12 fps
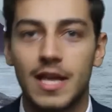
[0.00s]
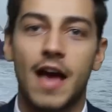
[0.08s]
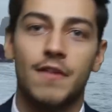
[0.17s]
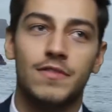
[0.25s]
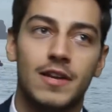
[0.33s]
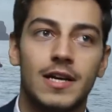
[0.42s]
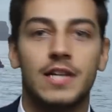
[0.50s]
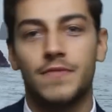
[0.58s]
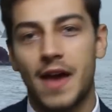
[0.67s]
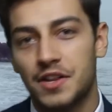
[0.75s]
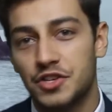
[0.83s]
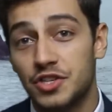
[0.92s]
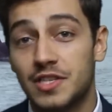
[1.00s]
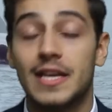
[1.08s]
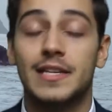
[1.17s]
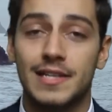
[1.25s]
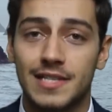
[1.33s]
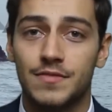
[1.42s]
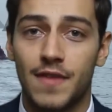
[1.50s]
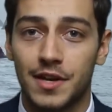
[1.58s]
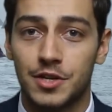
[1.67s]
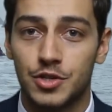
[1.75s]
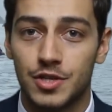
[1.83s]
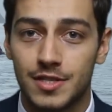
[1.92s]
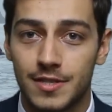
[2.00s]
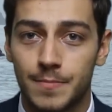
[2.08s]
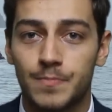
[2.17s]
have their advantages and disadvantages.